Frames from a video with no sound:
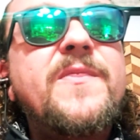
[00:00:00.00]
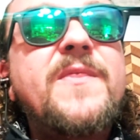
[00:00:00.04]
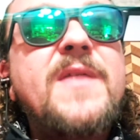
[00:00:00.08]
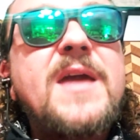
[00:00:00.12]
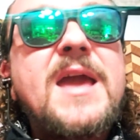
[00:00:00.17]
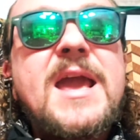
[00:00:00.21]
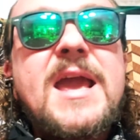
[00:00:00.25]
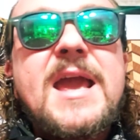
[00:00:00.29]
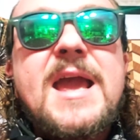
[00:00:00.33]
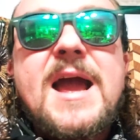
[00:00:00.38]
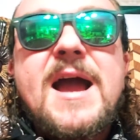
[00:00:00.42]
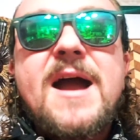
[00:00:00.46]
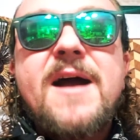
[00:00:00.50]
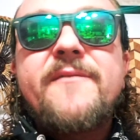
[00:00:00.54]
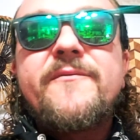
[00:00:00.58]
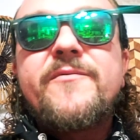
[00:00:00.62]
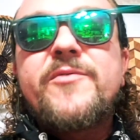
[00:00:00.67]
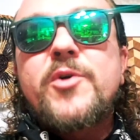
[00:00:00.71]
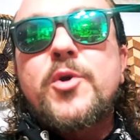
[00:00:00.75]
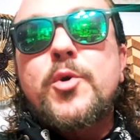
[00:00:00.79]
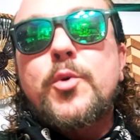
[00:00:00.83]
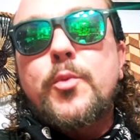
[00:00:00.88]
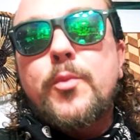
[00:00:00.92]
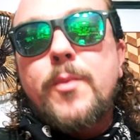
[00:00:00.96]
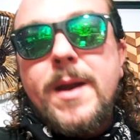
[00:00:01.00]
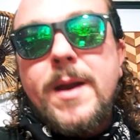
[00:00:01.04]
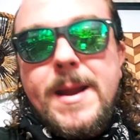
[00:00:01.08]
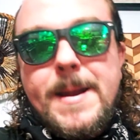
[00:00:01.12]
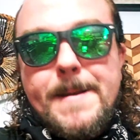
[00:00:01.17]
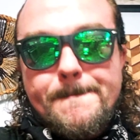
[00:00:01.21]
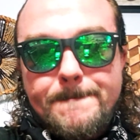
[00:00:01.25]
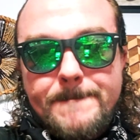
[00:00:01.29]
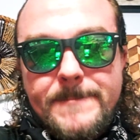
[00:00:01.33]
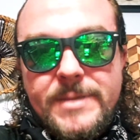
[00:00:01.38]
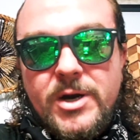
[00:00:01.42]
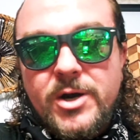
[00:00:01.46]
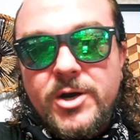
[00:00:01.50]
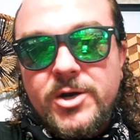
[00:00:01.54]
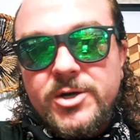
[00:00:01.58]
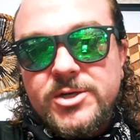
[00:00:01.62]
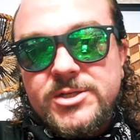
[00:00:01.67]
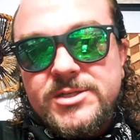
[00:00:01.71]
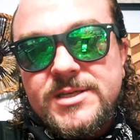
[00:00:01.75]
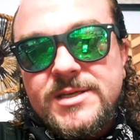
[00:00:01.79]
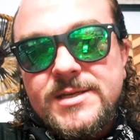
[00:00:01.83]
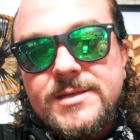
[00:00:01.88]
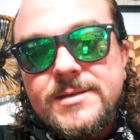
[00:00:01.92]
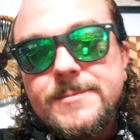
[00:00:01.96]
they have the right
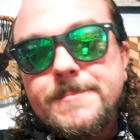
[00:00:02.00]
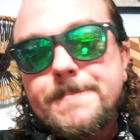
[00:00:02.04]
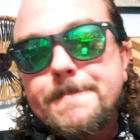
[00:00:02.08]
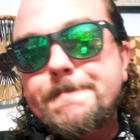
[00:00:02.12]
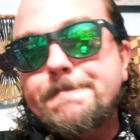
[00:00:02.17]
person